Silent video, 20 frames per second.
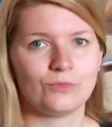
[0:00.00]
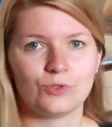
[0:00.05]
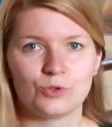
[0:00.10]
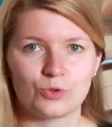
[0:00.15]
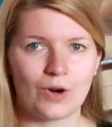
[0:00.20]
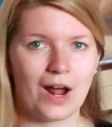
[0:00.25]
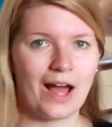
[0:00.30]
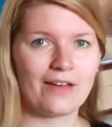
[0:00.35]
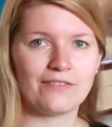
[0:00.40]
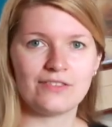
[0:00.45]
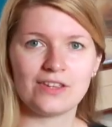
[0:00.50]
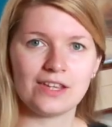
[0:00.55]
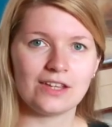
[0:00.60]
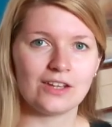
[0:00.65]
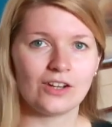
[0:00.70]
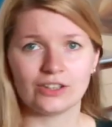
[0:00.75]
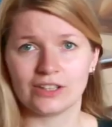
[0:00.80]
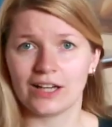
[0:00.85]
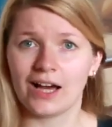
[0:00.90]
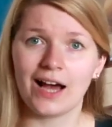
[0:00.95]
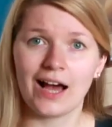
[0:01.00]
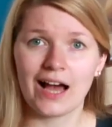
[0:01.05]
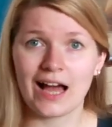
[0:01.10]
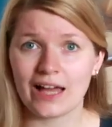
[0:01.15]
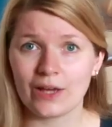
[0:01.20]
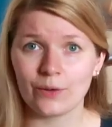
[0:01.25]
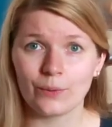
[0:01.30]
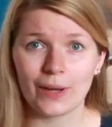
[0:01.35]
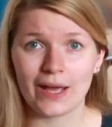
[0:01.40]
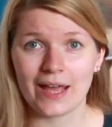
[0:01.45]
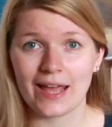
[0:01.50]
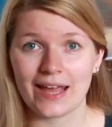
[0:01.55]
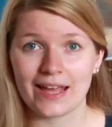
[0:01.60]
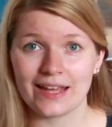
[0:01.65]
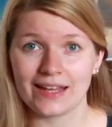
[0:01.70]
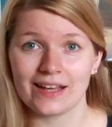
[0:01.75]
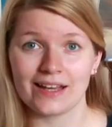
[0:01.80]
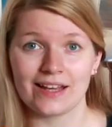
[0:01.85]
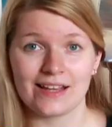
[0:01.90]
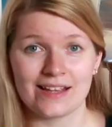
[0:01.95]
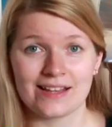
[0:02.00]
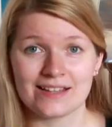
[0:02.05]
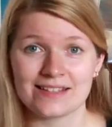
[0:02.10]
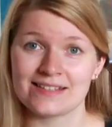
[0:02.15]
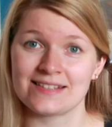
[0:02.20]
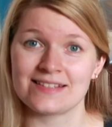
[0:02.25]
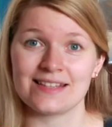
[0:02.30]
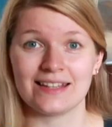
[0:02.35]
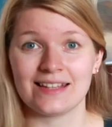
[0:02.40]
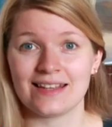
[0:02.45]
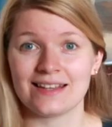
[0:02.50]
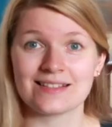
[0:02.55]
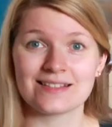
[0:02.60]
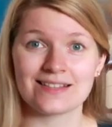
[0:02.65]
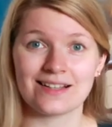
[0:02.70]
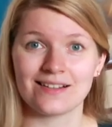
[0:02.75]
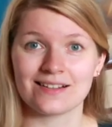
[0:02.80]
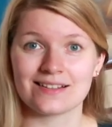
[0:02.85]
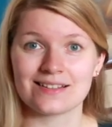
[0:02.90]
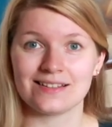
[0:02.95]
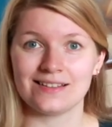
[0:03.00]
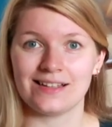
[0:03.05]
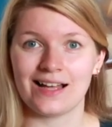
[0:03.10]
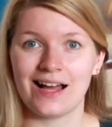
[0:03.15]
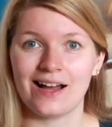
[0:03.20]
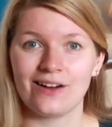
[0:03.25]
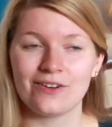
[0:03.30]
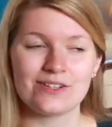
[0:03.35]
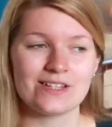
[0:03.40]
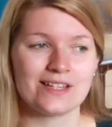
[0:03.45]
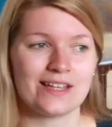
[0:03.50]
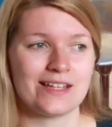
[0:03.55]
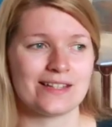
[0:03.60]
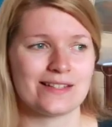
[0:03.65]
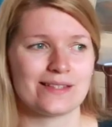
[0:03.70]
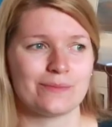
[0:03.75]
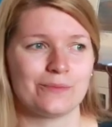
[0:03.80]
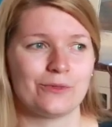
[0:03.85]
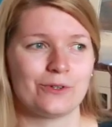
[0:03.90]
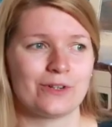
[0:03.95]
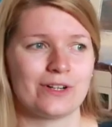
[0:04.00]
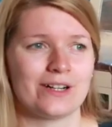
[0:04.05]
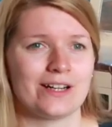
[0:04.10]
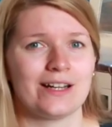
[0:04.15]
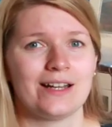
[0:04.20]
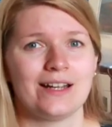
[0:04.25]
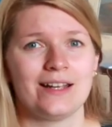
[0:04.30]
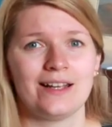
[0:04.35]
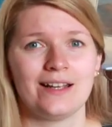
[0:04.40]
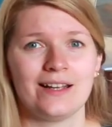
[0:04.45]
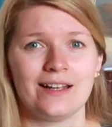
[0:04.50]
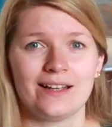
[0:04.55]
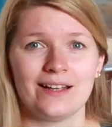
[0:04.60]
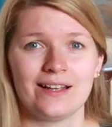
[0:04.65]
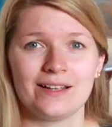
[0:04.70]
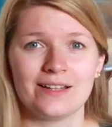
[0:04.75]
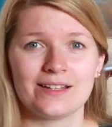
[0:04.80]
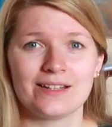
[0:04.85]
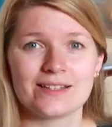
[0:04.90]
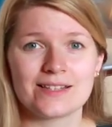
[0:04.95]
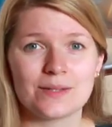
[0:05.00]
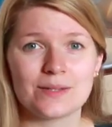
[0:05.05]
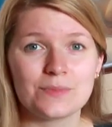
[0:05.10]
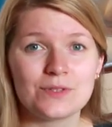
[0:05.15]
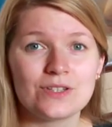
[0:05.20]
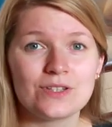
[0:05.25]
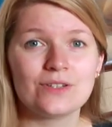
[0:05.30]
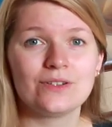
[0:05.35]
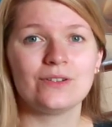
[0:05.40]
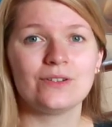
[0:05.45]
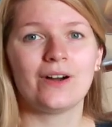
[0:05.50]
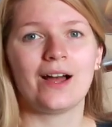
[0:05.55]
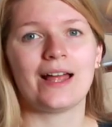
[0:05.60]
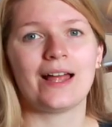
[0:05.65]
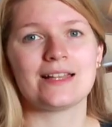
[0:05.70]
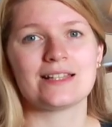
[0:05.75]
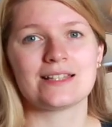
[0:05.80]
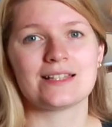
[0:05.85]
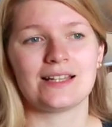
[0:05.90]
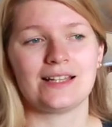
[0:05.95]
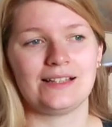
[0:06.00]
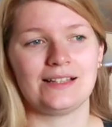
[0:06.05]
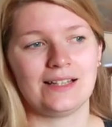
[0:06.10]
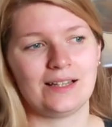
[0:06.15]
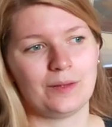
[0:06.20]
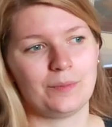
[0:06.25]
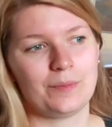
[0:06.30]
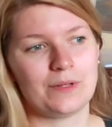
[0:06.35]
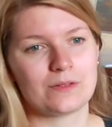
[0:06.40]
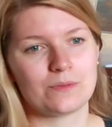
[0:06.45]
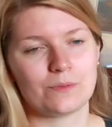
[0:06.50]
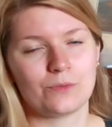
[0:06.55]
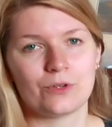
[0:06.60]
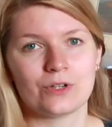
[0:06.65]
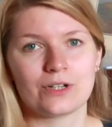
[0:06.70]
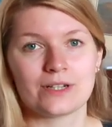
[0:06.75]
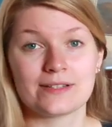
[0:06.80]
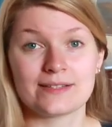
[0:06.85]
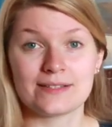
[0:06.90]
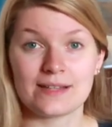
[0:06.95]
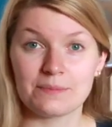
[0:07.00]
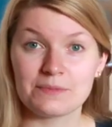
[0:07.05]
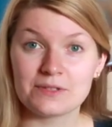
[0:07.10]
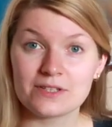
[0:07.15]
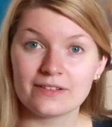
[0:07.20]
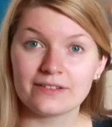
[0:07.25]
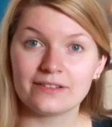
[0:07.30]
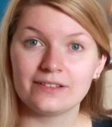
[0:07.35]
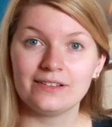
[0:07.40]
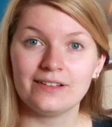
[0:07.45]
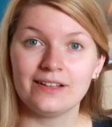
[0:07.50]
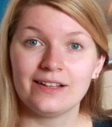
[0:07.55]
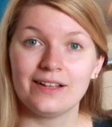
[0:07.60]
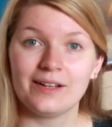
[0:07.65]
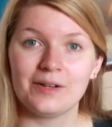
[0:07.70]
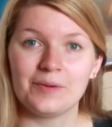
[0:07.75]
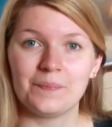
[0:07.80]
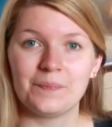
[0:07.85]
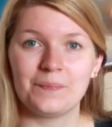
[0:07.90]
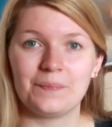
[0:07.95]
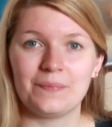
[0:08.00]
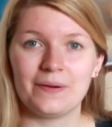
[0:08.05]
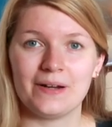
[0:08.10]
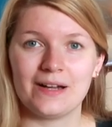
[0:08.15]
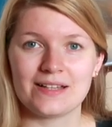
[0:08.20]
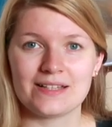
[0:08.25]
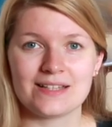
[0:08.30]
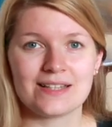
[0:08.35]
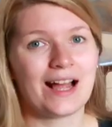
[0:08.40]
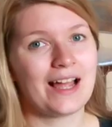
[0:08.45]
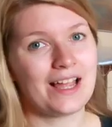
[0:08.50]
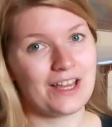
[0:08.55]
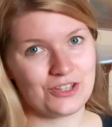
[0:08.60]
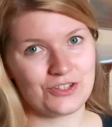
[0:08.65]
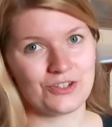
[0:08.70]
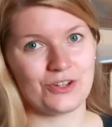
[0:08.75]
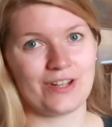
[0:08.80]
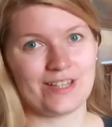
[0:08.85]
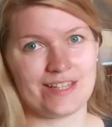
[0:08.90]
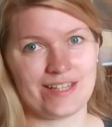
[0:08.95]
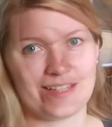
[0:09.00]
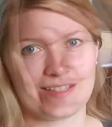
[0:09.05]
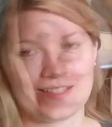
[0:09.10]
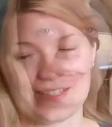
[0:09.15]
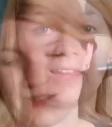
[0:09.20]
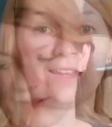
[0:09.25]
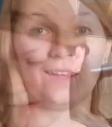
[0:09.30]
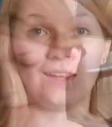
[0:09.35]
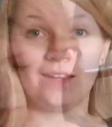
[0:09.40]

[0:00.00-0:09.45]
driving on a highway singing songs aloud. It's more subdued and a little bit more subtle, but I enjoyed it.